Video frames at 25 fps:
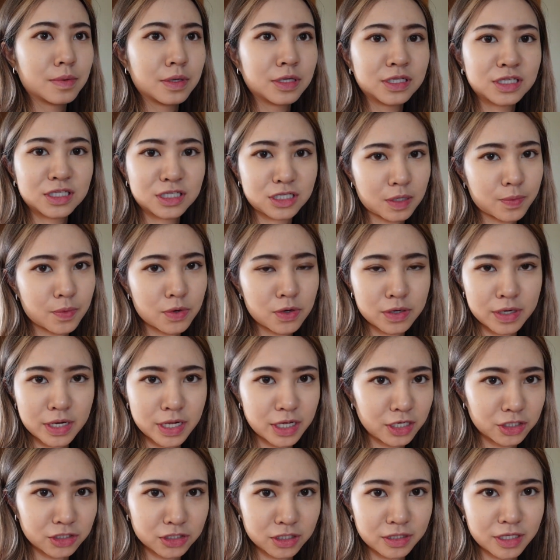stubborn
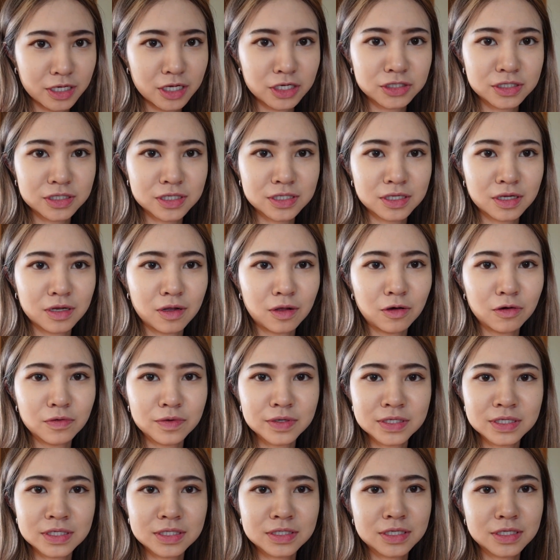Asian lashes that
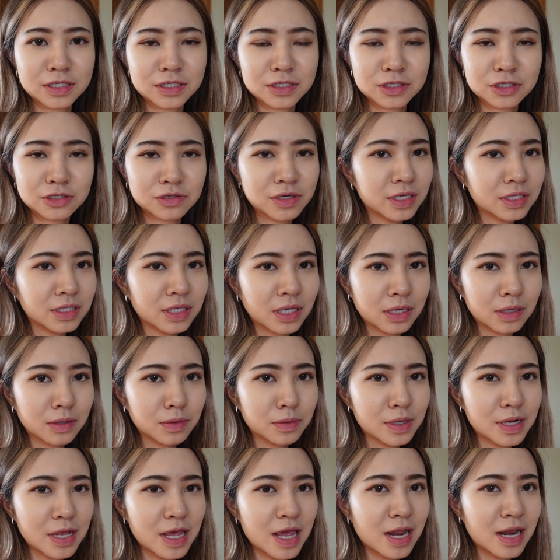always stick straight
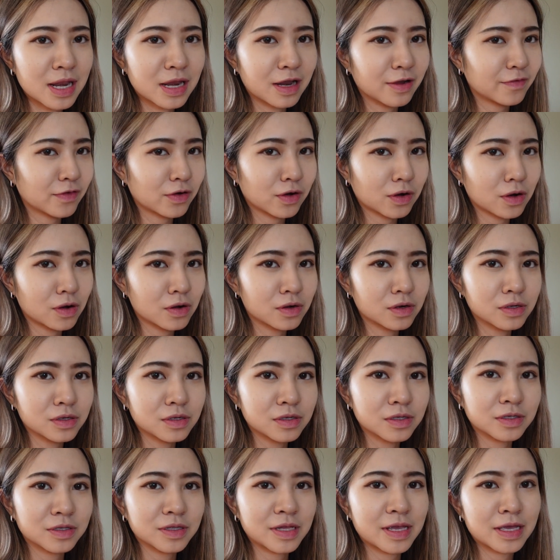down and never
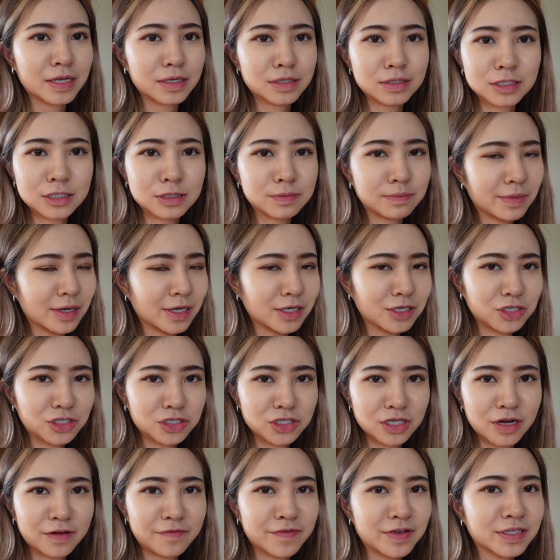curl and
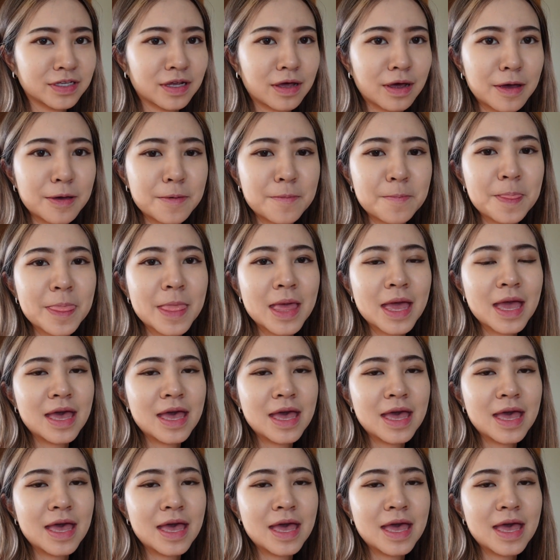smudge every time.